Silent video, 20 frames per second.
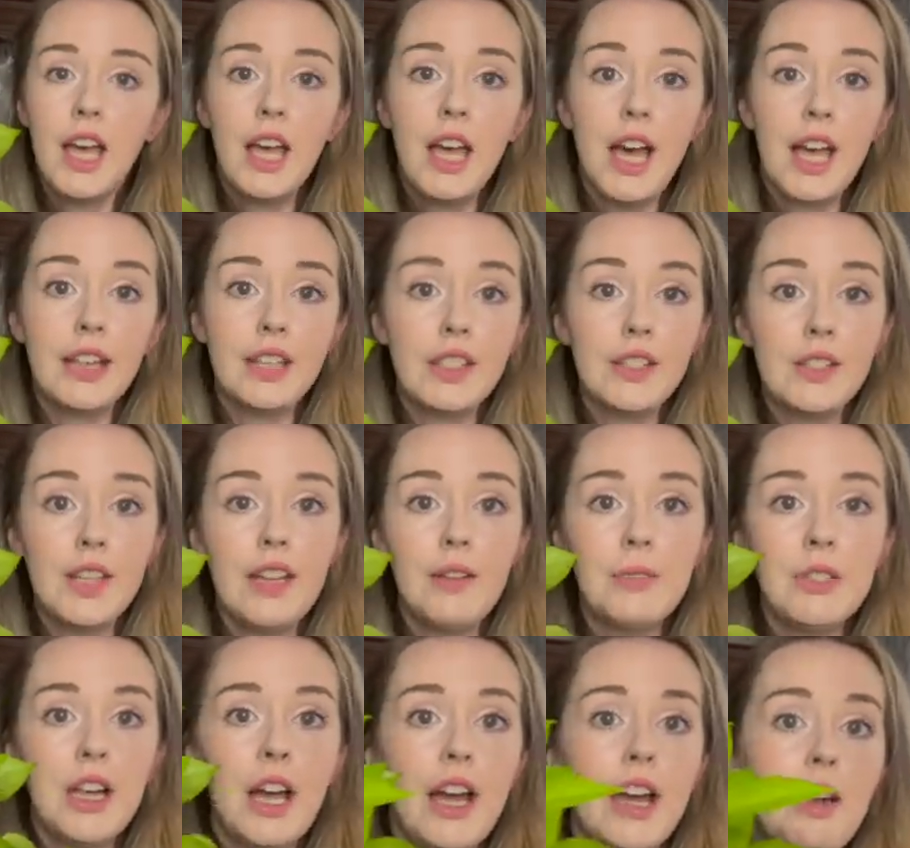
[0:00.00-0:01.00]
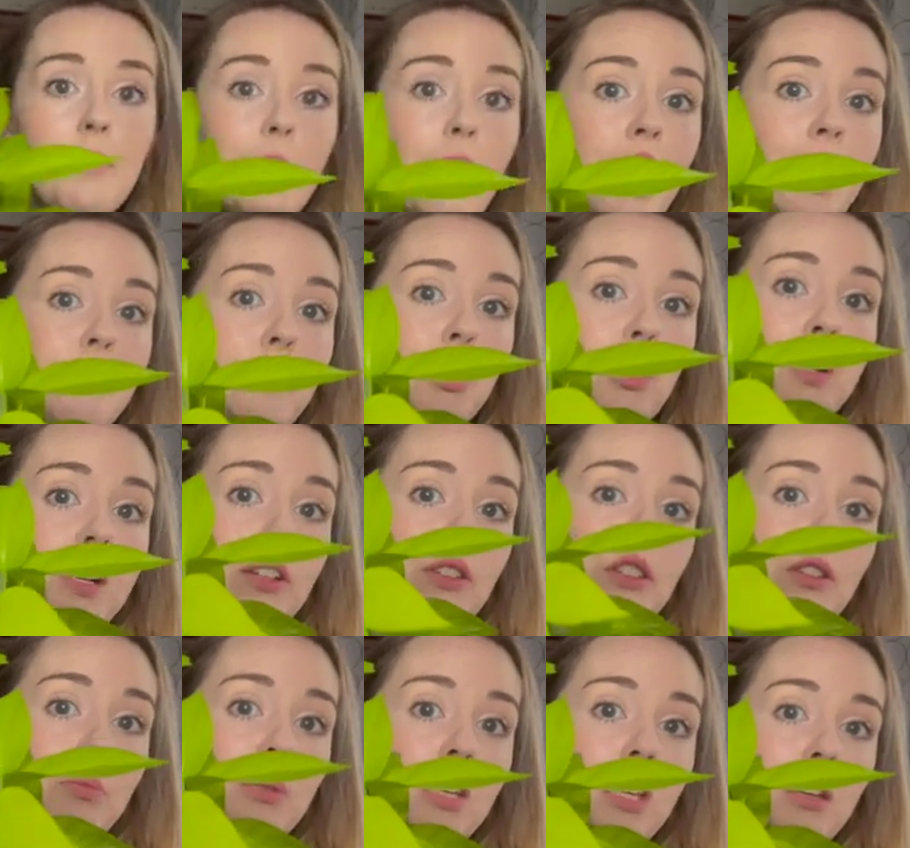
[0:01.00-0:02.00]
At the same time, I'm going
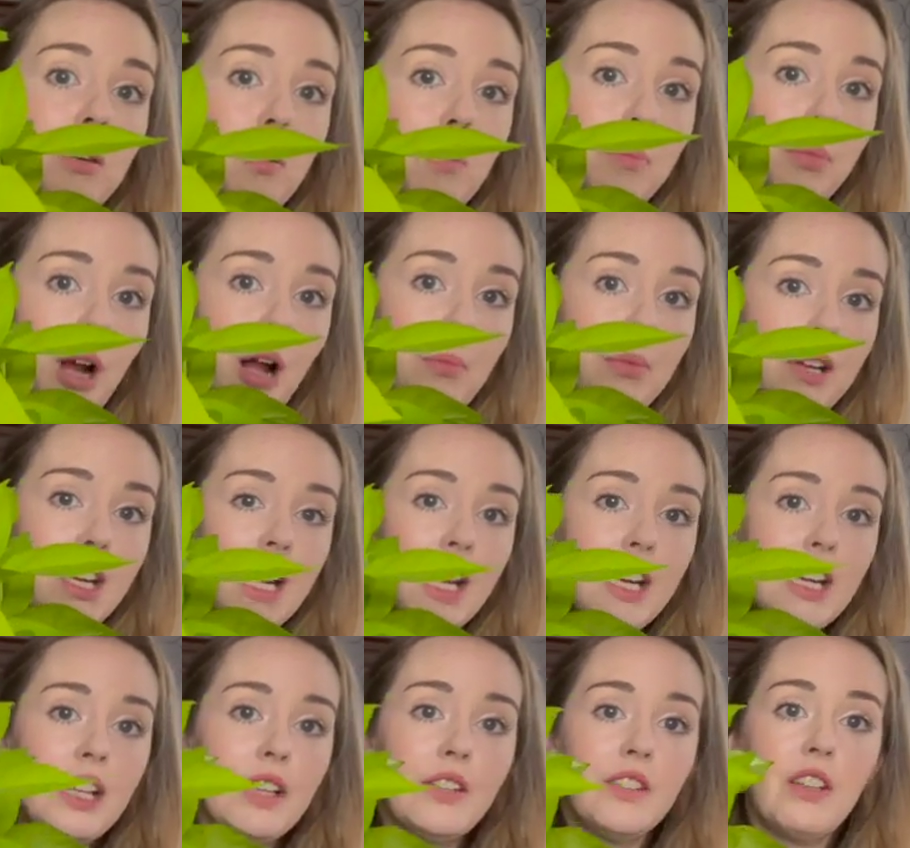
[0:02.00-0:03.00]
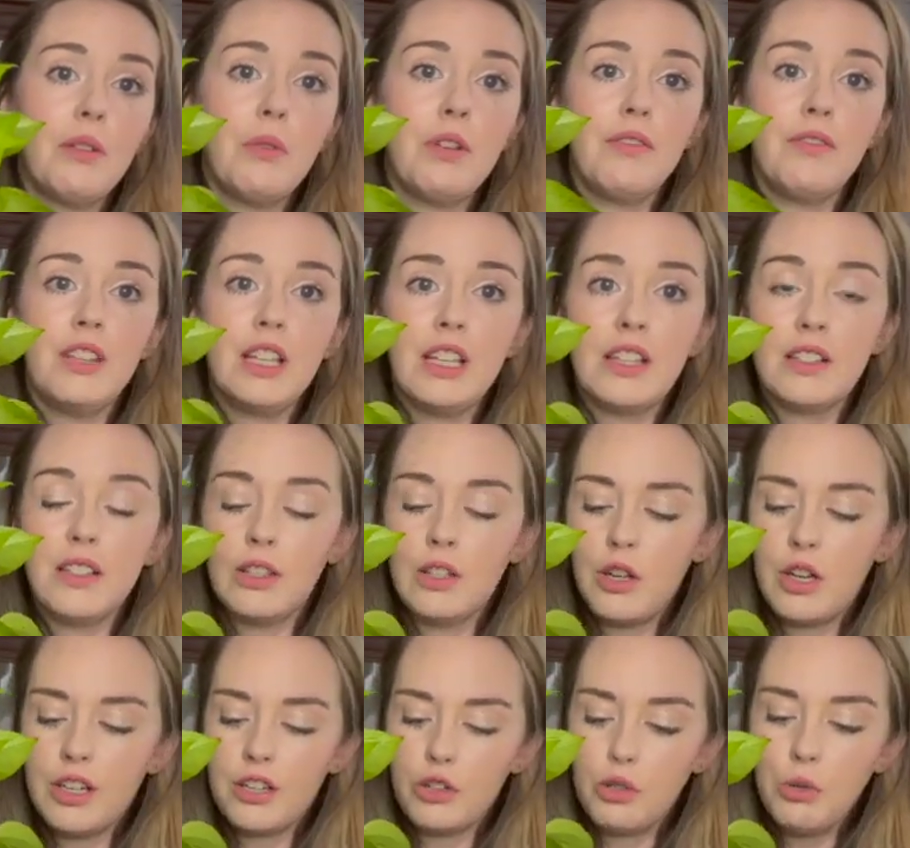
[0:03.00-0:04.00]
to be propagating some of these
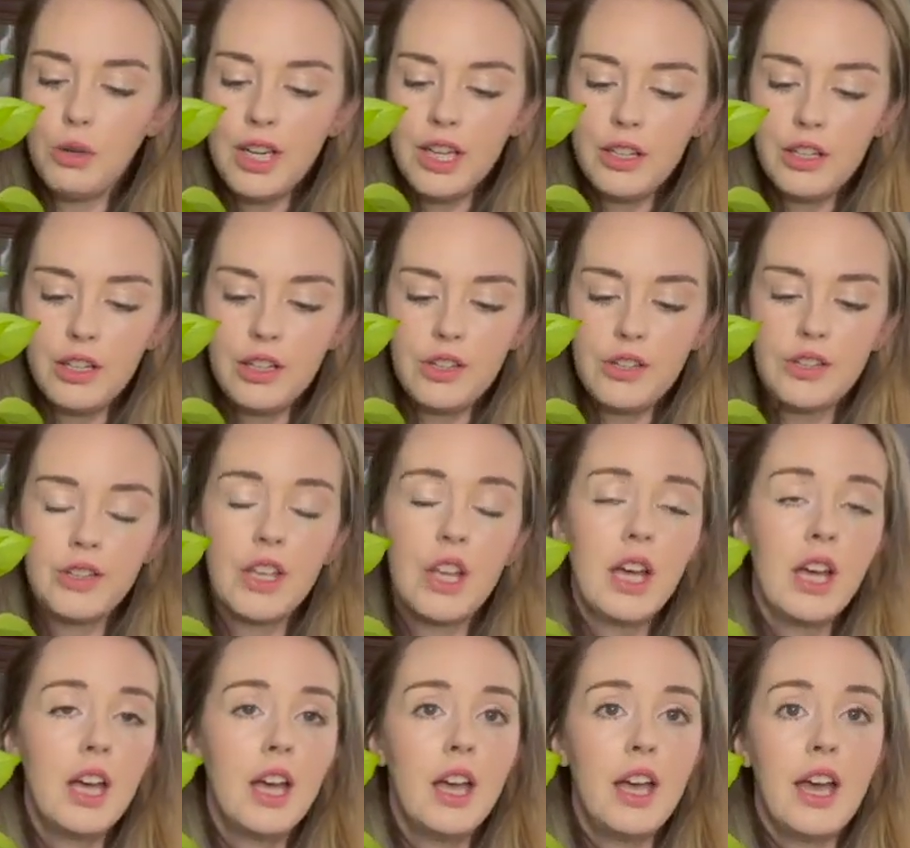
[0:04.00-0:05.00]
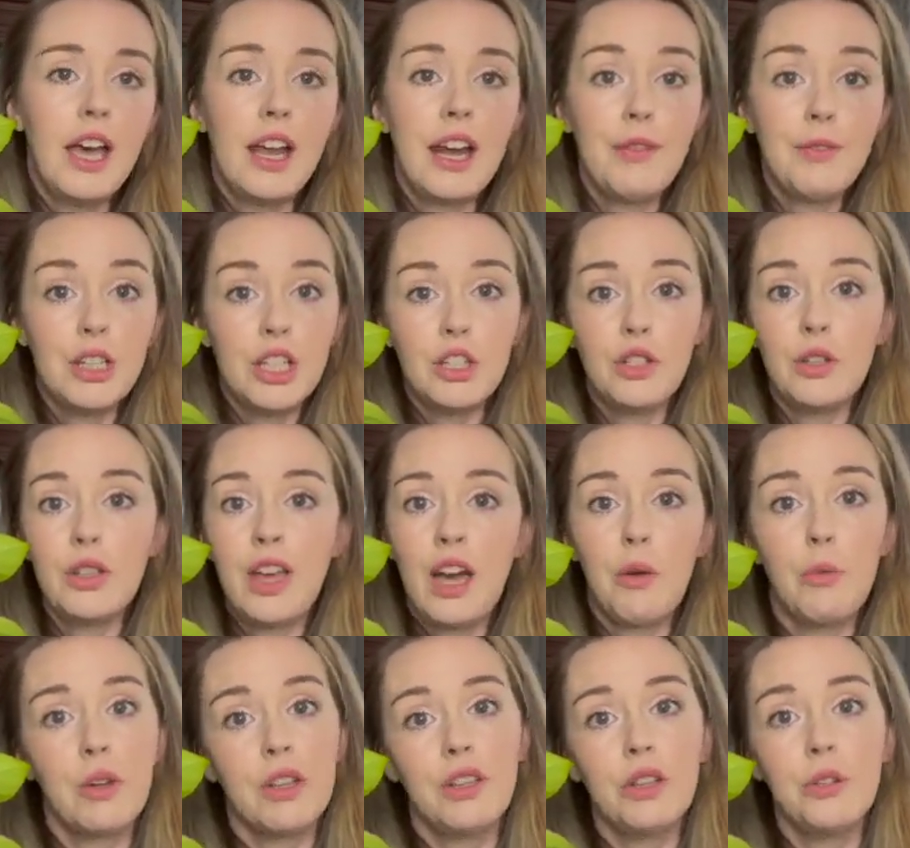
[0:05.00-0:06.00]
long trailers, and I'm going to do that
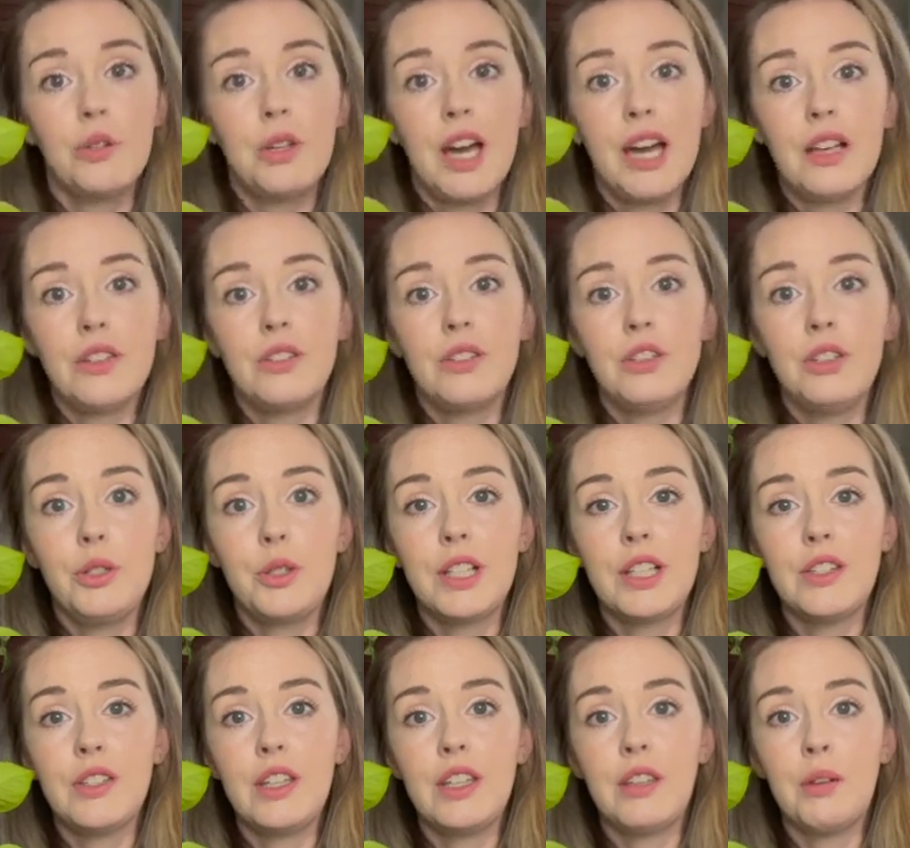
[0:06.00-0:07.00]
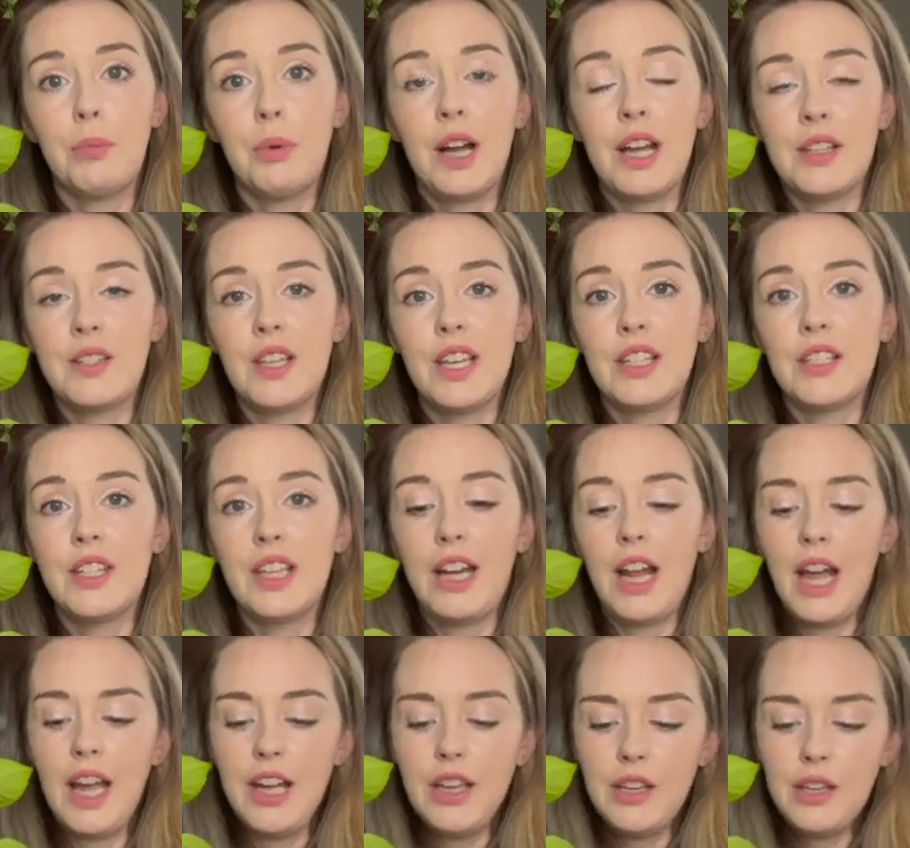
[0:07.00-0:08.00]
with you guys so you can see the process that
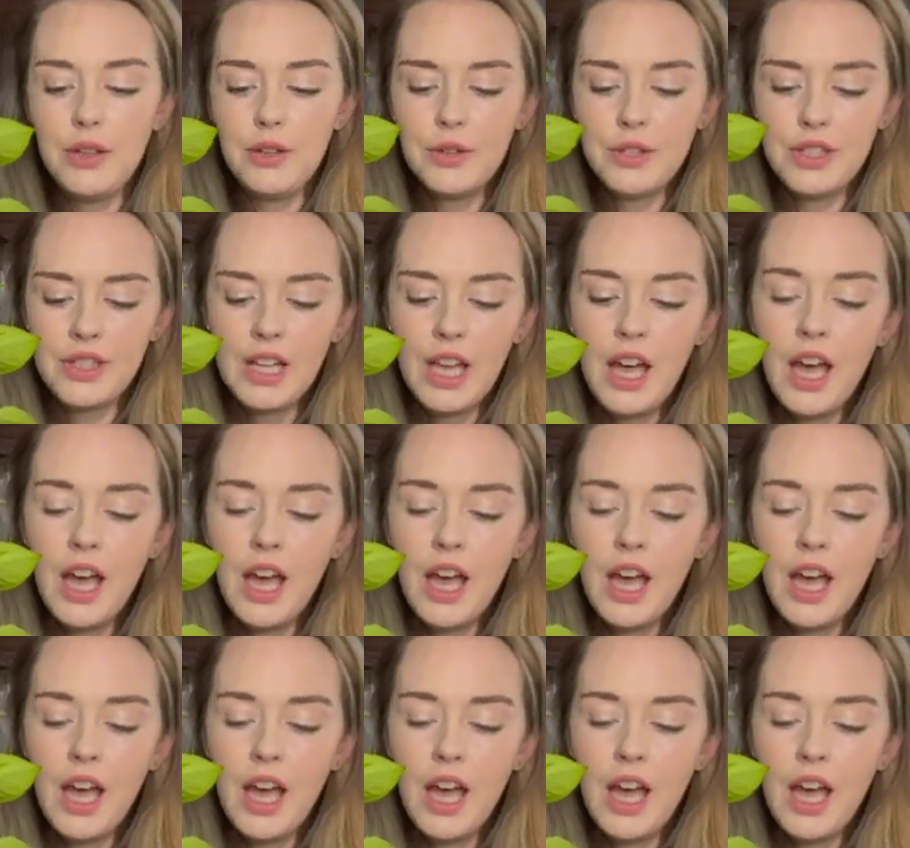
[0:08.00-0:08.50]
I use.